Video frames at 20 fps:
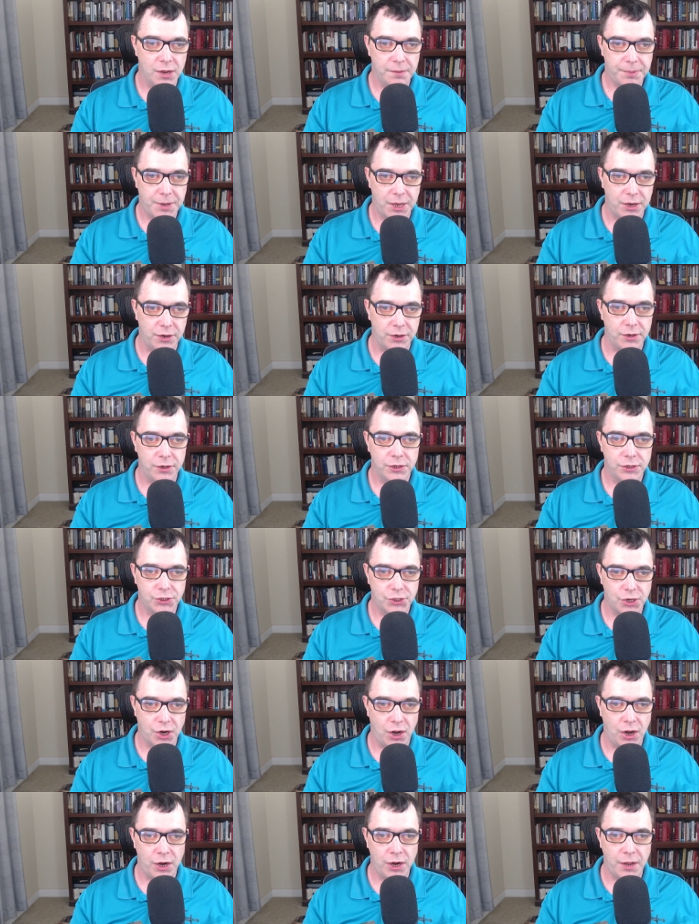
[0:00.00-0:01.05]
Peter,
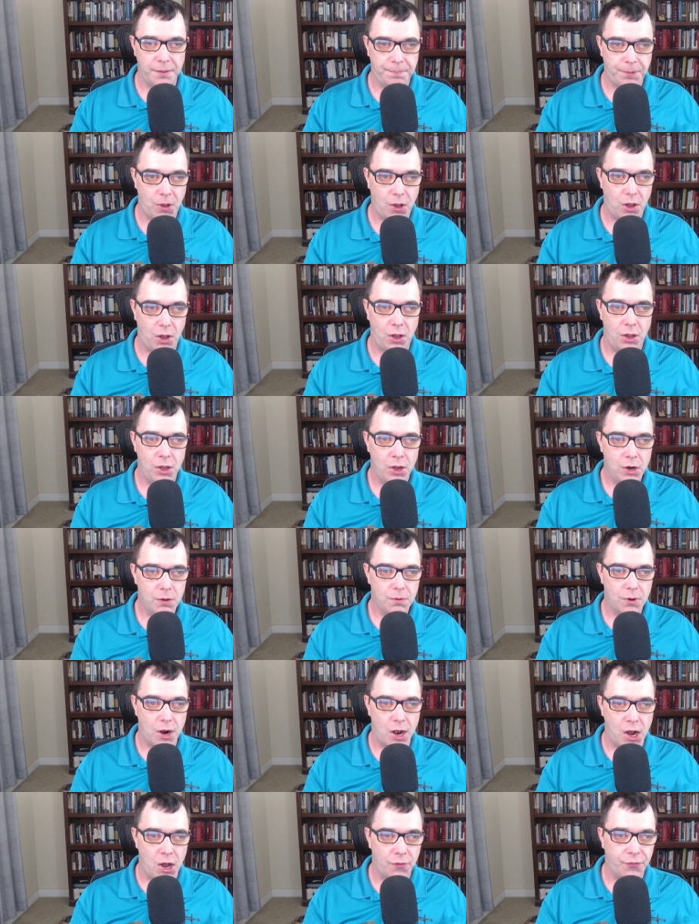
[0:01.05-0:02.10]
John, and Paul
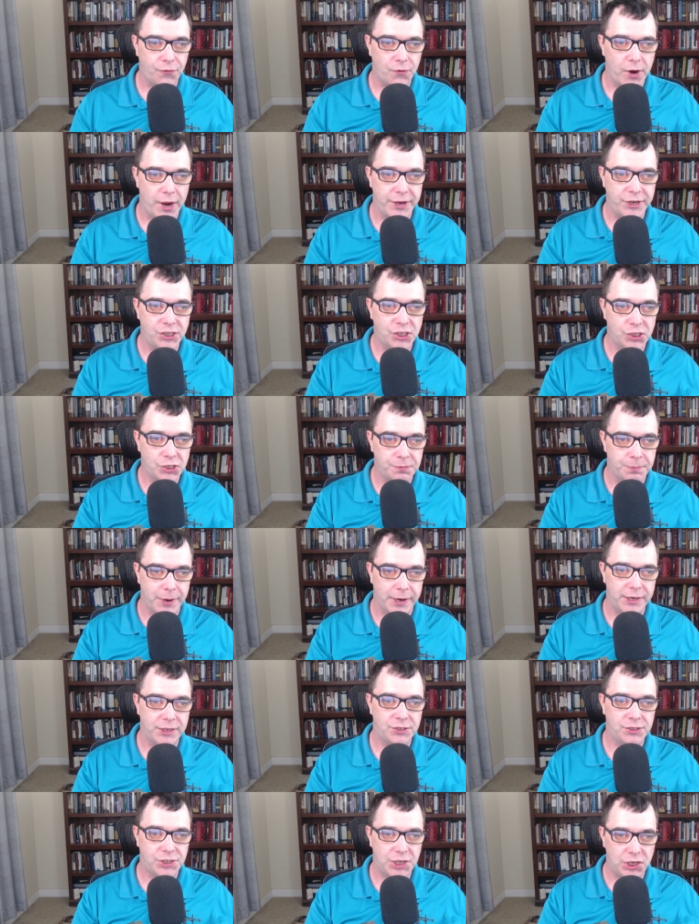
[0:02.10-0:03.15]
were authorized to spread
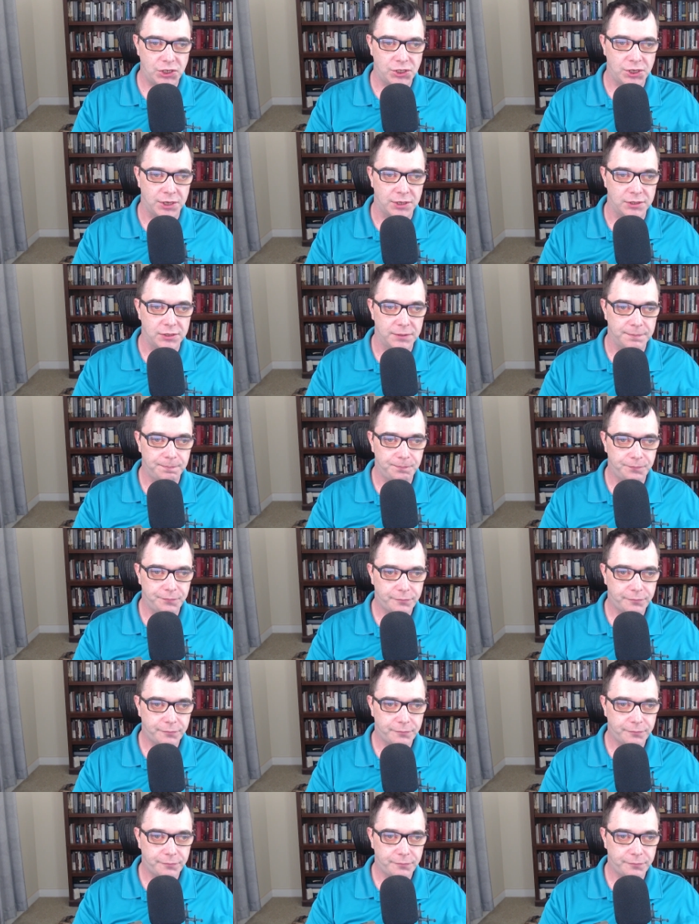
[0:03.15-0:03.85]
his teachings.